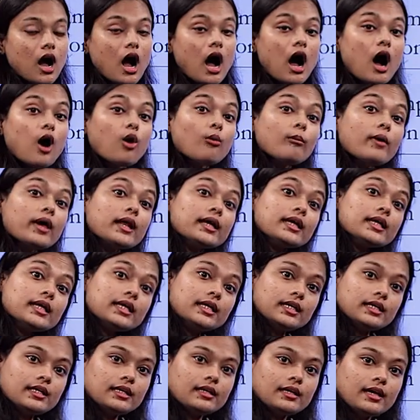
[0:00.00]
How
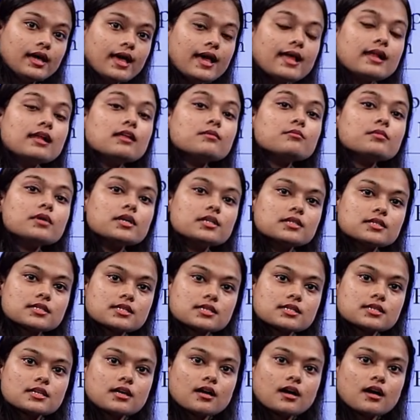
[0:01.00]
many
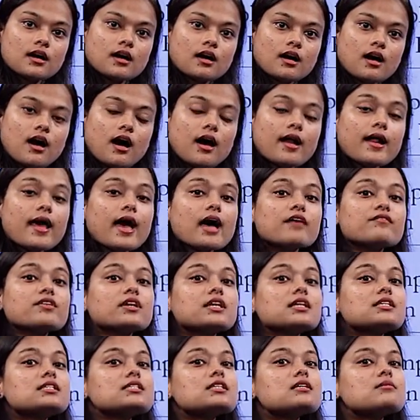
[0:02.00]
elements are
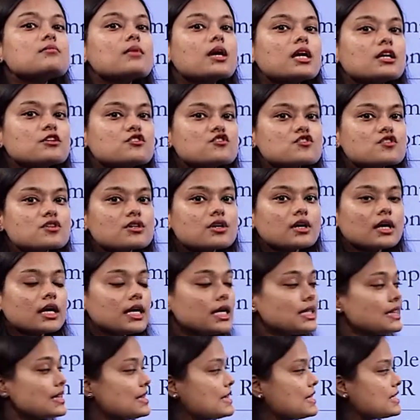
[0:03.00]
having its image.
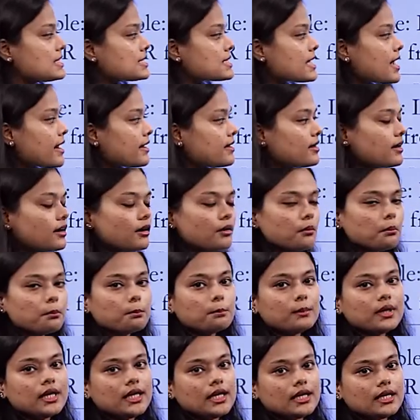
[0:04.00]
In the set
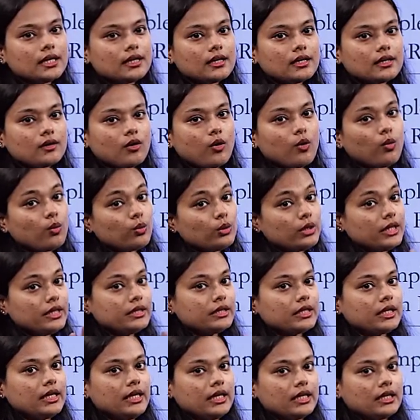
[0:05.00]
B, only
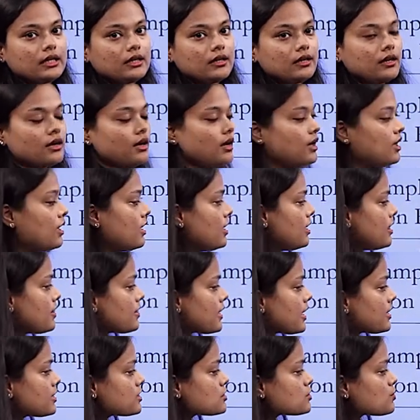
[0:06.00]
3
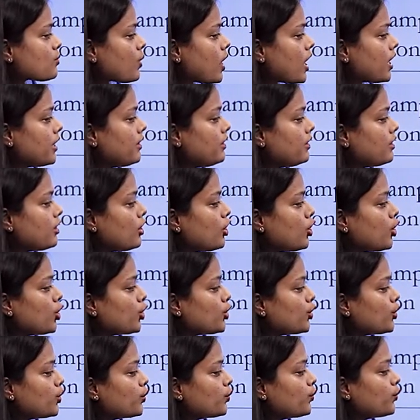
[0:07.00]
that is 1,
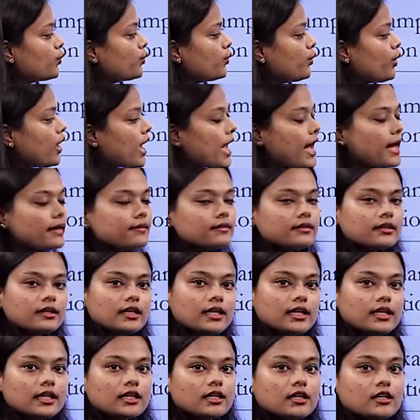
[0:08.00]
2 and
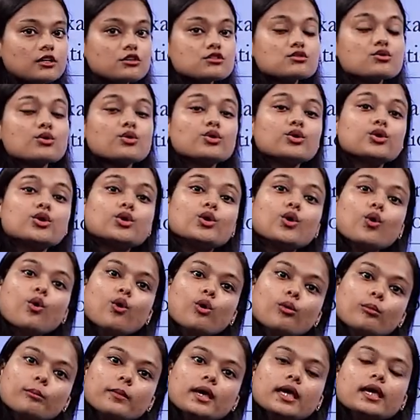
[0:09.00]
3. So,
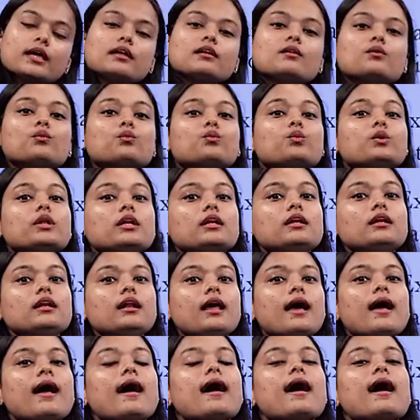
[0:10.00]
domain will
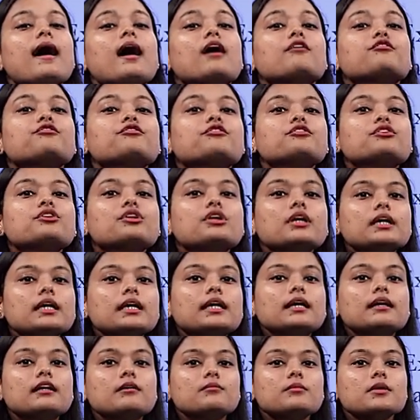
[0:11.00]
have
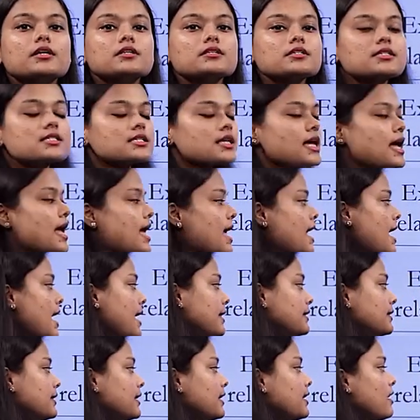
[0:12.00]
3 elements
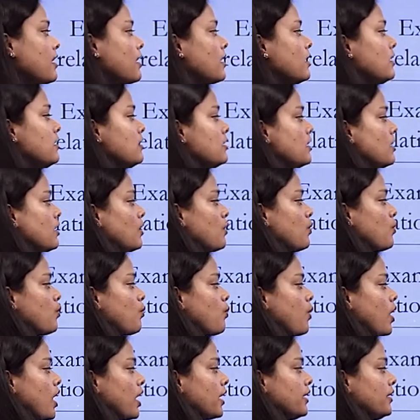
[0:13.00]
and they are
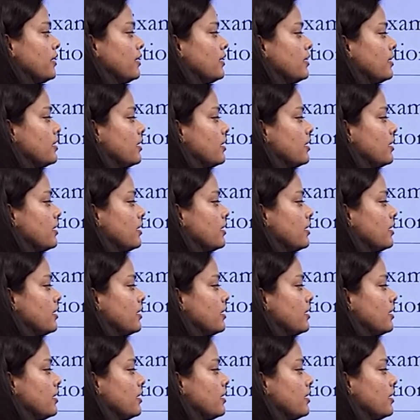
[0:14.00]
1,